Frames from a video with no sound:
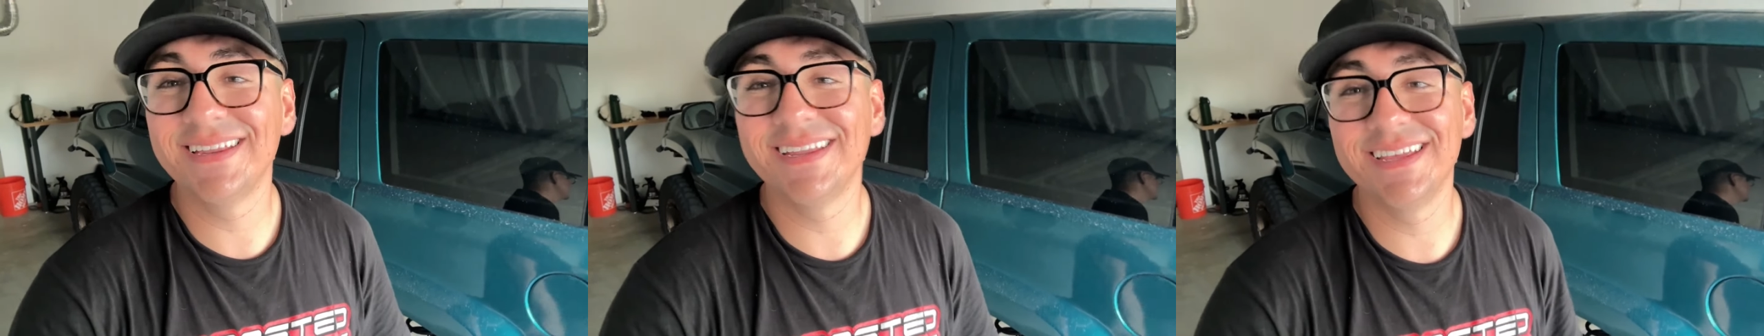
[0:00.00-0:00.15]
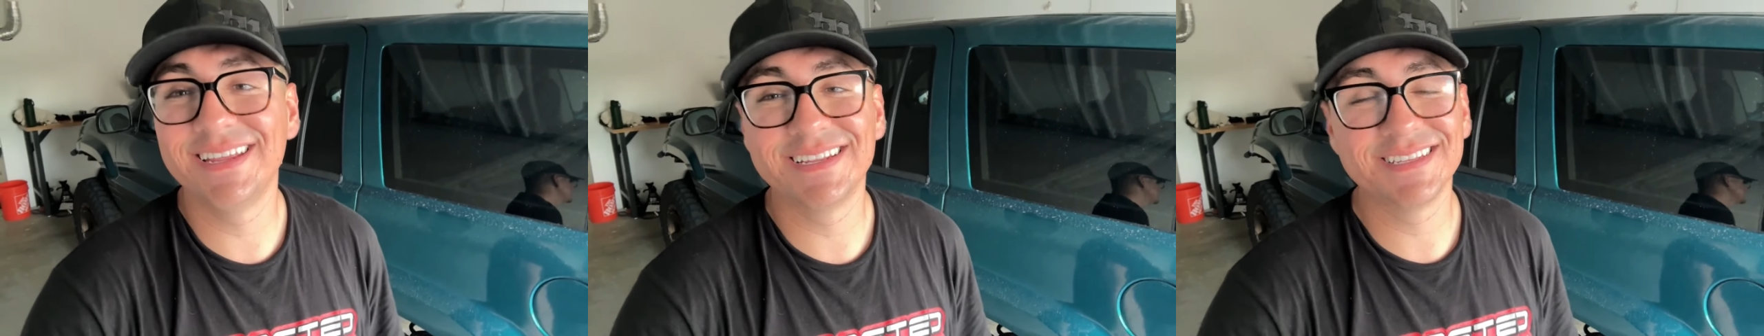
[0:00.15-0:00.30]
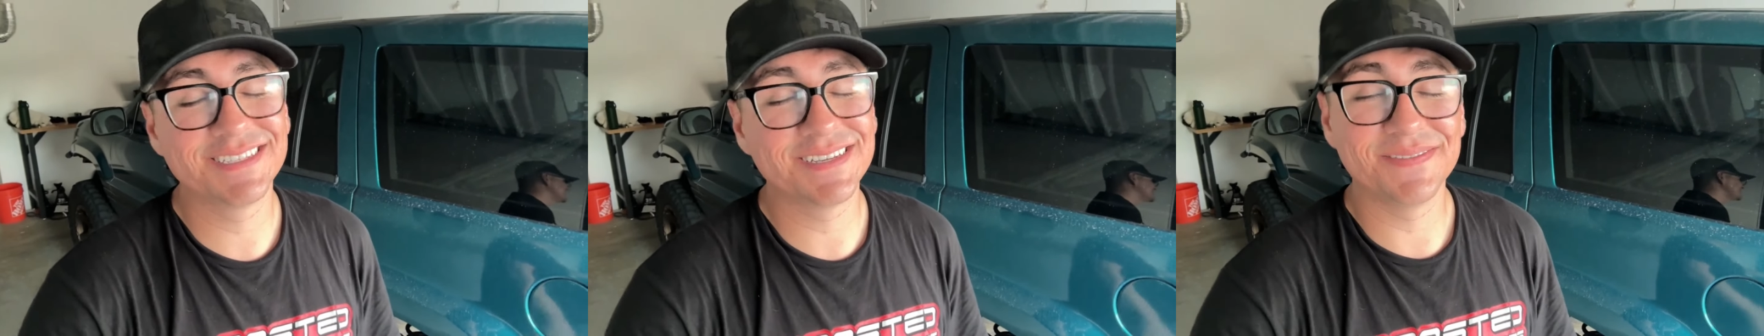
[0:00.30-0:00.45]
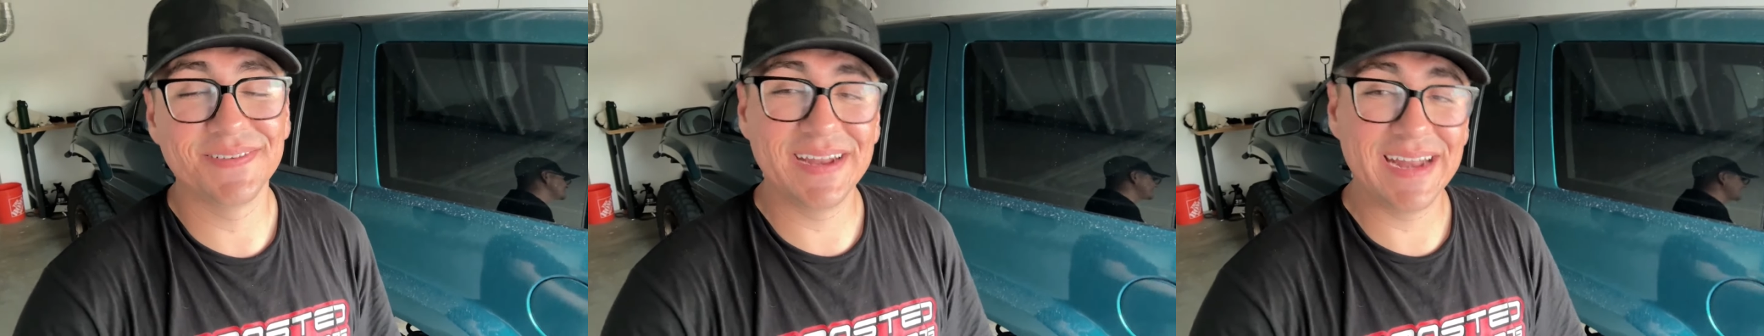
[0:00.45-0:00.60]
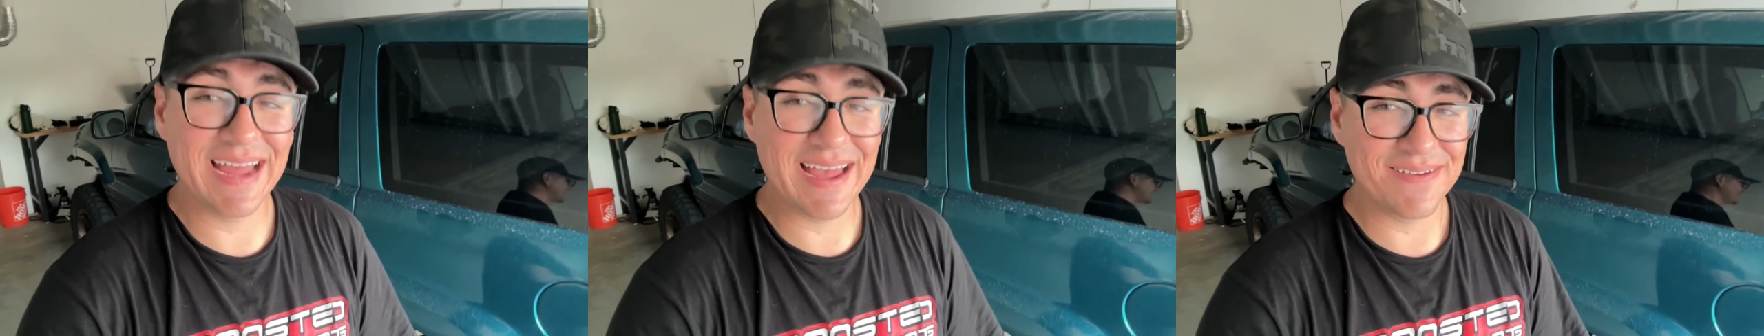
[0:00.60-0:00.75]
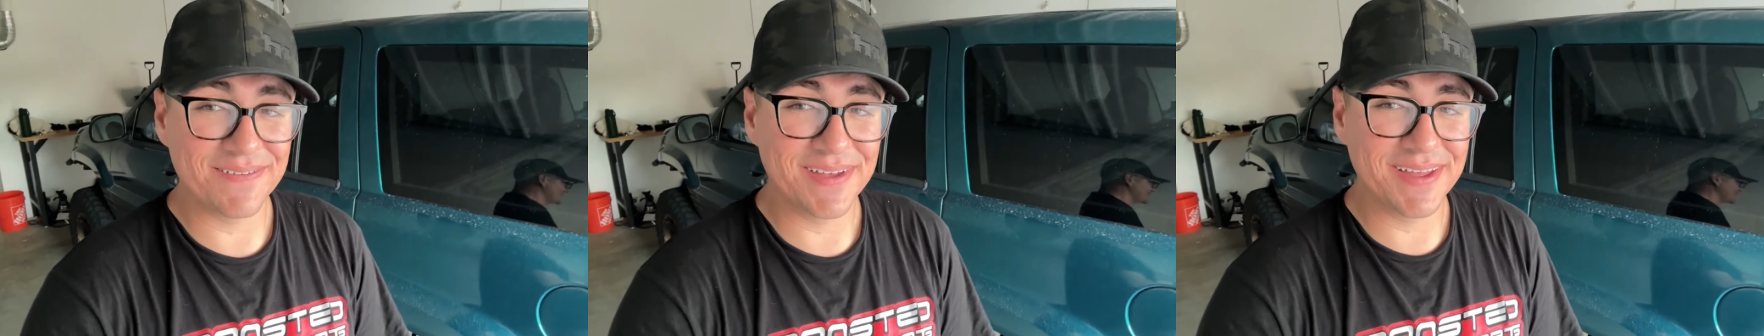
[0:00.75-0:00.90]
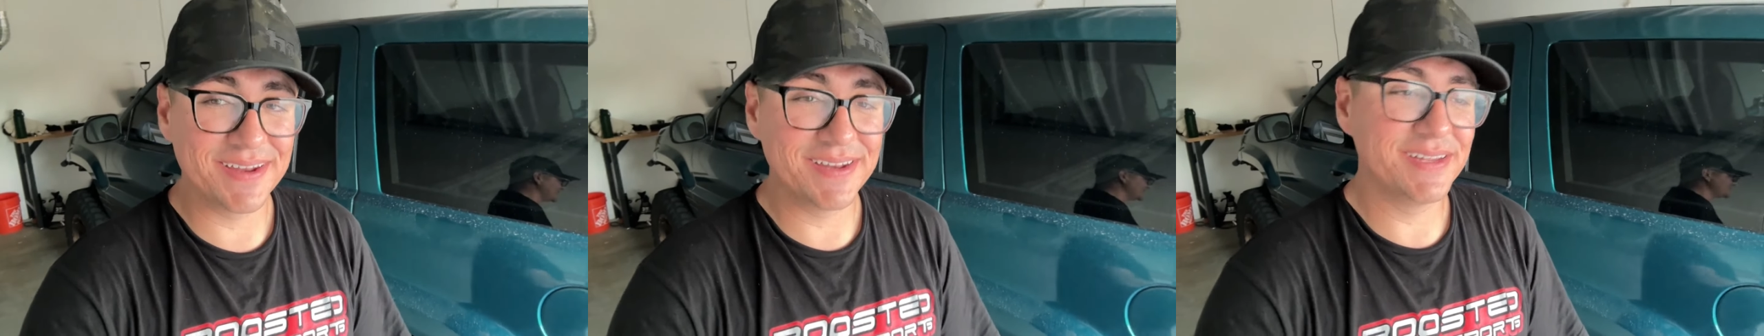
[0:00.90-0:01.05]
needed some, didn't
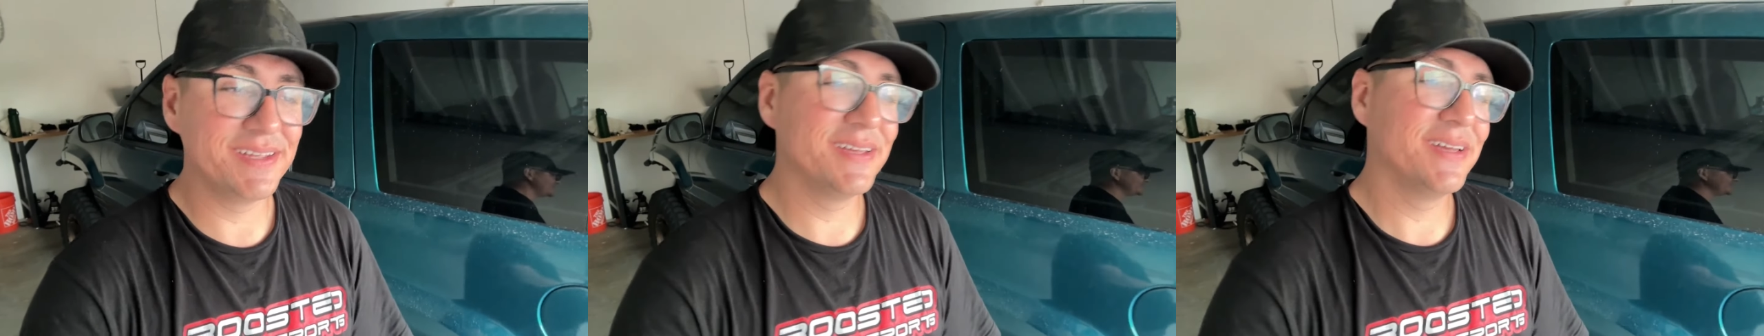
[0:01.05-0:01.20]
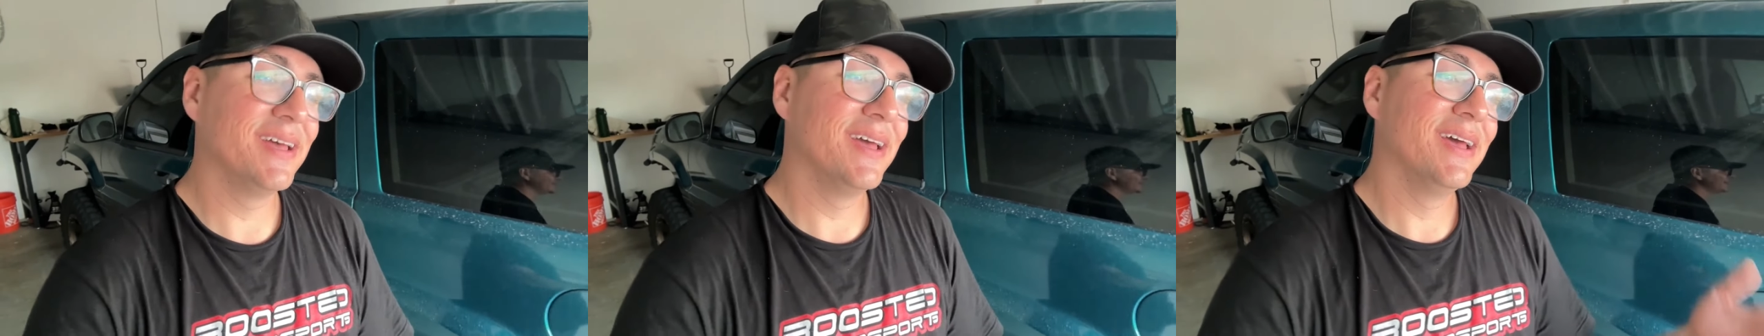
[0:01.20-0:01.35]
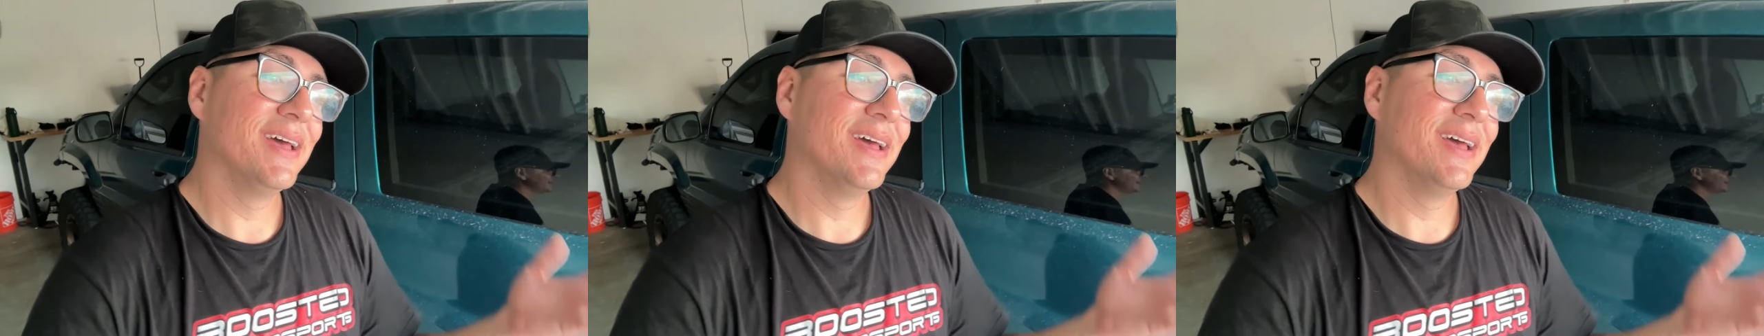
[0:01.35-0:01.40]
have any.